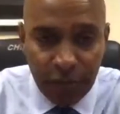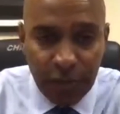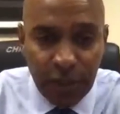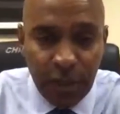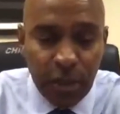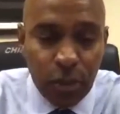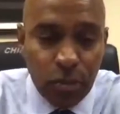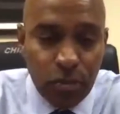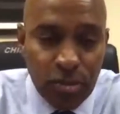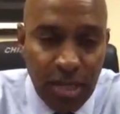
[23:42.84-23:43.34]
and
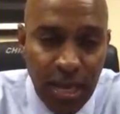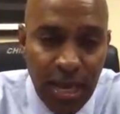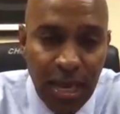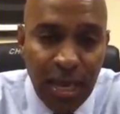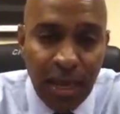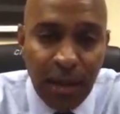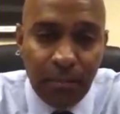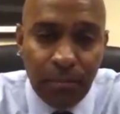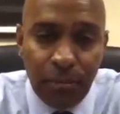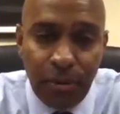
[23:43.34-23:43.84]
bring in
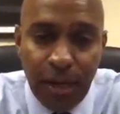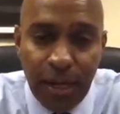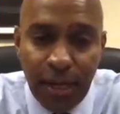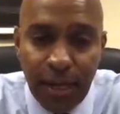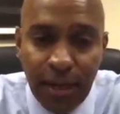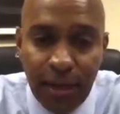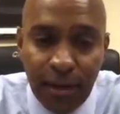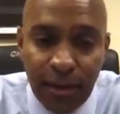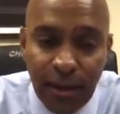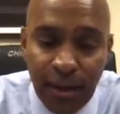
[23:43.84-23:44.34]

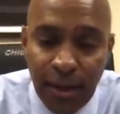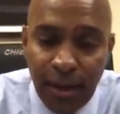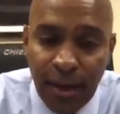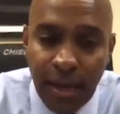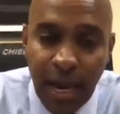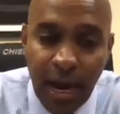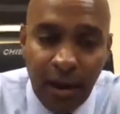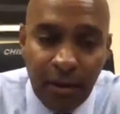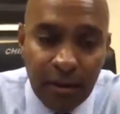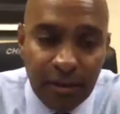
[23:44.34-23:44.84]
our civil
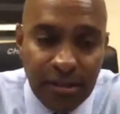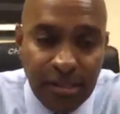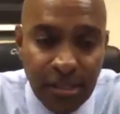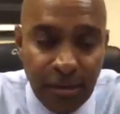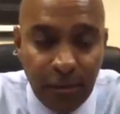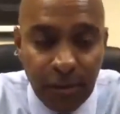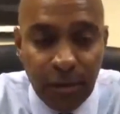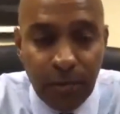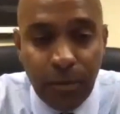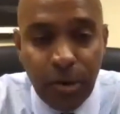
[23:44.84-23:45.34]
emergency
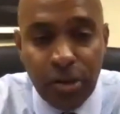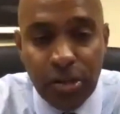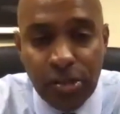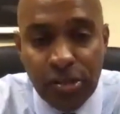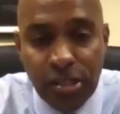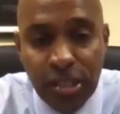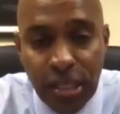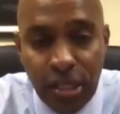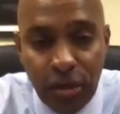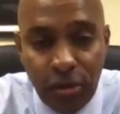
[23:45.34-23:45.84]
unit
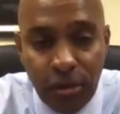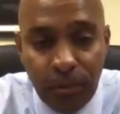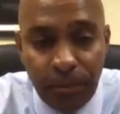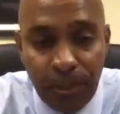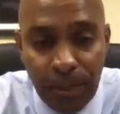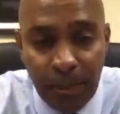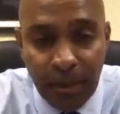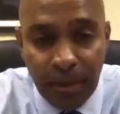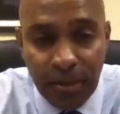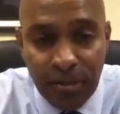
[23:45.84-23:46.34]
because
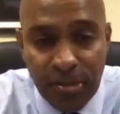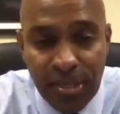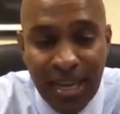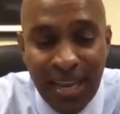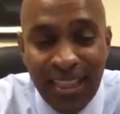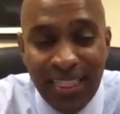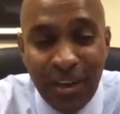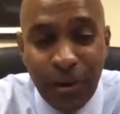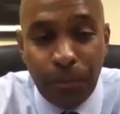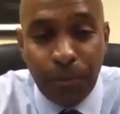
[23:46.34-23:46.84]
they're
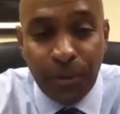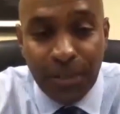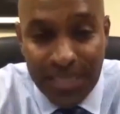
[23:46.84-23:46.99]
protected.